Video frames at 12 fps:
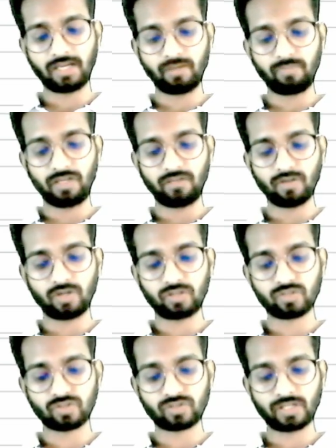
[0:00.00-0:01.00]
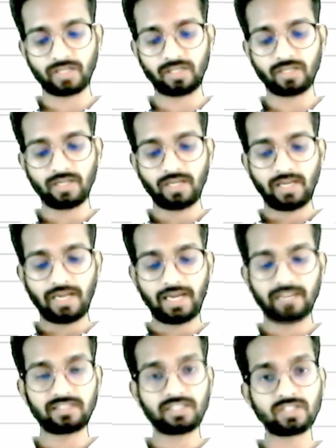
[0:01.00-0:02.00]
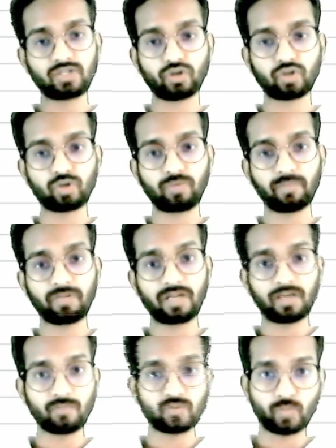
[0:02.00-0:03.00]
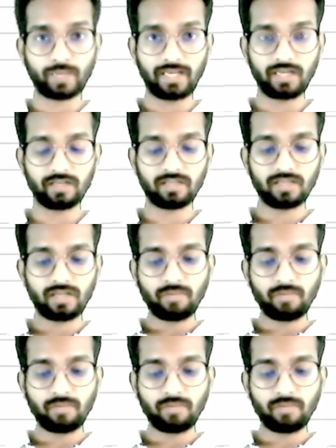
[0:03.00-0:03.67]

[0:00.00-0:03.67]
and B will also sign and this document becomes valid.